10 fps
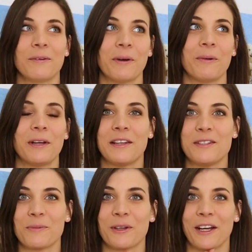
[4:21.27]
Well, at
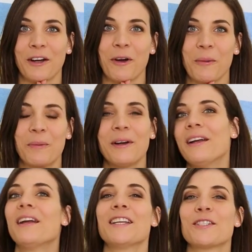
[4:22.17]
least what I hope.
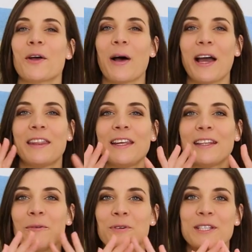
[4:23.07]
So I think
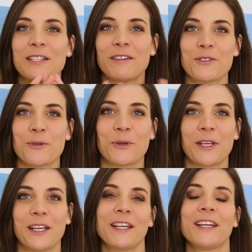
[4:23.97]
there was enough
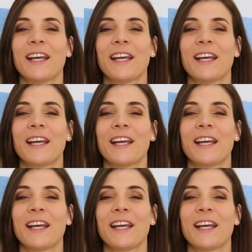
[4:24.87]
talking,